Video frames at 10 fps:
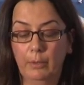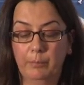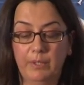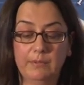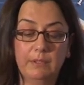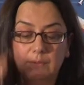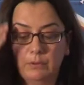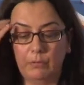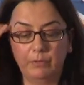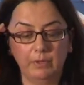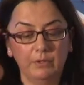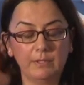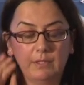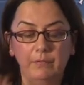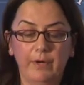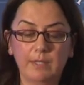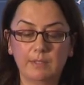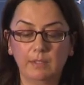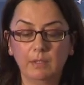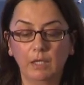Presidency of Religious Affairs
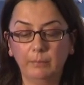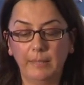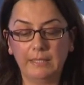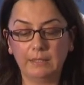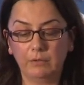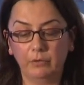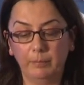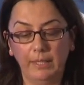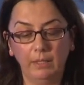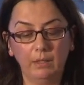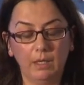did not remain